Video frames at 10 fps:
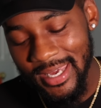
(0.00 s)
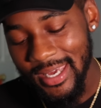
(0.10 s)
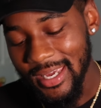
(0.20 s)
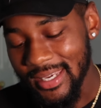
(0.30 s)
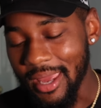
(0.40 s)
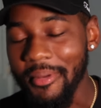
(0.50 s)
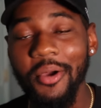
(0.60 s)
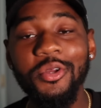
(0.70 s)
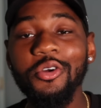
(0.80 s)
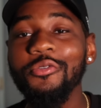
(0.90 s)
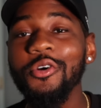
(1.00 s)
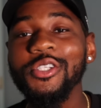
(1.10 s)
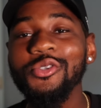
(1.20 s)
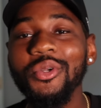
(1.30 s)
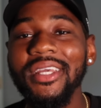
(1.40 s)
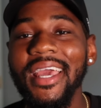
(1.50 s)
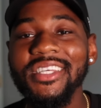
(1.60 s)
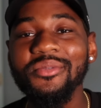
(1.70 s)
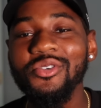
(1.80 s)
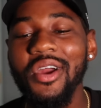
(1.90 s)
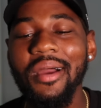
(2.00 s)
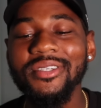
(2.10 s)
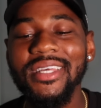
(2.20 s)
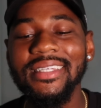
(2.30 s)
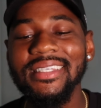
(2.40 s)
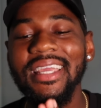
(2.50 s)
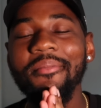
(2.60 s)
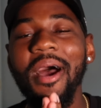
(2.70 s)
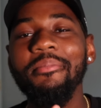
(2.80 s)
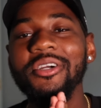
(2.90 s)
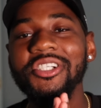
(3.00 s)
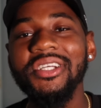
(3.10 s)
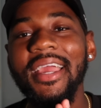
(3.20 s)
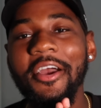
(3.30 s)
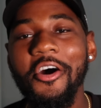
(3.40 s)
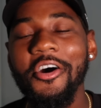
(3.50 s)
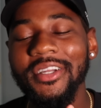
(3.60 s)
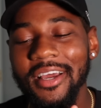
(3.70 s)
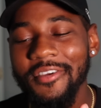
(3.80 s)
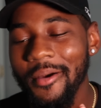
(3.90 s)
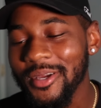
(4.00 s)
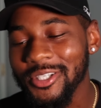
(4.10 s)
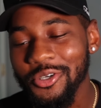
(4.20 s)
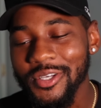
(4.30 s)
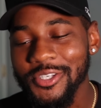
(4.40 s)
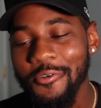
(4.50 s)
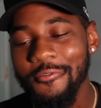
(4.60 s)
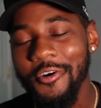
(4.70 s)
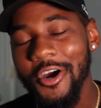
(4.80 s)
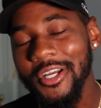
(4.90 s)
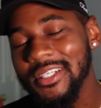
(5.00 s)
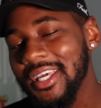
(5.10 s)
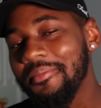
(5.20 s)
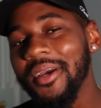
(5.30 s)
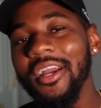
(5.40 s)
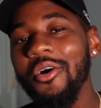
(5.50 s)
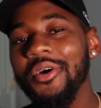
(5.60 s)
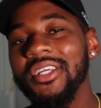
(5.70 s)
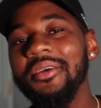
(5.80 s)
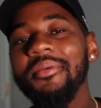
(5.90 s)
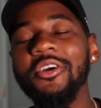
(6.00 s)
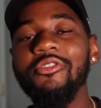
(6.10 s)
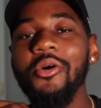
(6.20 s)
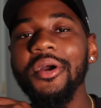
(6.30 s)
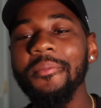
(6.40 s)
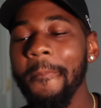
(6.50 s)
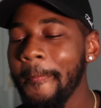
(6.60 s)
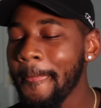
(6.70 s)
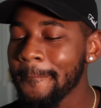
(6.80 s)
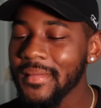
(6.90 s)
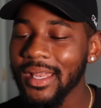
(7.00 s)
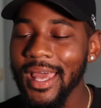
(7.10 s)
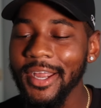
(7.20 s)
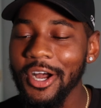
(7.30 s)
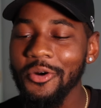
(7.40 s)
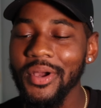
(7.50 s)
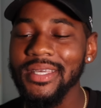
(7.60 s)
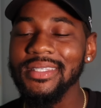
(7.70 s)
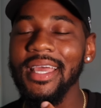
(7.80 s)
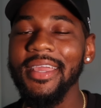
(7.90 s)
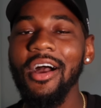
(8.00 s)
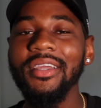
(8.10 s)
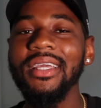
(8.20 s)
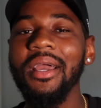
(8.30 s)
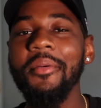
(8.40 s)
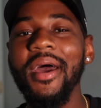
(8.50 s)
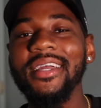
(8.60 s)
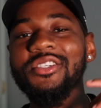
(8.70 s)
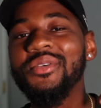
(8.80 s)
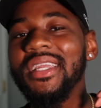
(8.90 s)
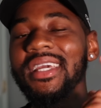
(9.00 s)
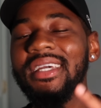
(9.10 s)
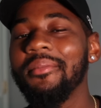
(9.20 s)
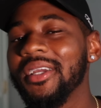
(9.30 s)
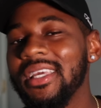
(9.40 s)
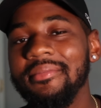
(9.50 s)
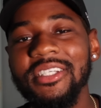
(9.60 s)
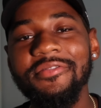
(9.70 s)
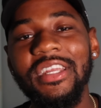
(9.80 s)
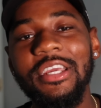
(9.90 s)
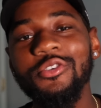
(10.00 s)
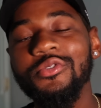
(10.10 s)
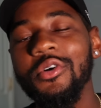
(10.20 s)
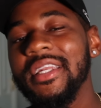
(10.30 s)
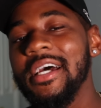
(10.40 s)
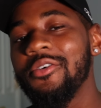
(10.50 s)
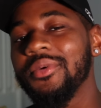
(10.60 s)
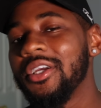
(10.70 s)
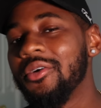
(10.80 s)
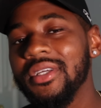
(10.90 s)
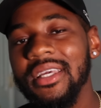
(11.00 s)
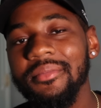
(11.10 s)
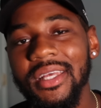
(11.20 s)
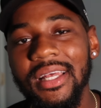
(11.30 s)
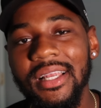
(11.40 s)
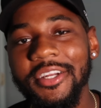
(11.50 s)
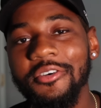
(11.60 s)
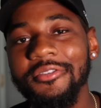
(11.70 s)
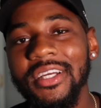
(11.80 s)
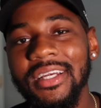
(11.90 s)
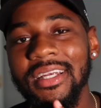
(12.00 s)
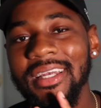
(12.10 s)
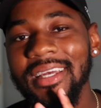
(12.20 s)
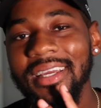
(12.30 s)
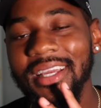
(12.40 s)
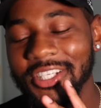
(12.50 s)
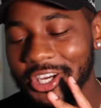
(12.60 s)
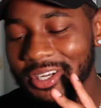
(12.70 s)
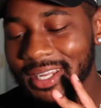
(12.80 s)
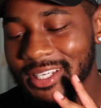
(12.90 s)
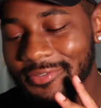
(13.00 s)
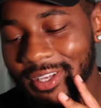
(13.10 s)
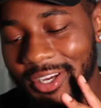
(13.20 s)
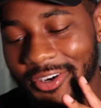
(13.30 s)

Hey, man, we on the road to 20K subscribers, 18. I appreciate all the love y'all been showing so far. Let's keep it going, keep it growing. And like I always say, y'all keep coming back, tuning in. I'm going to keep these videos rolling out. We're going to keep getting it lit over here. Catch y'all in the next video.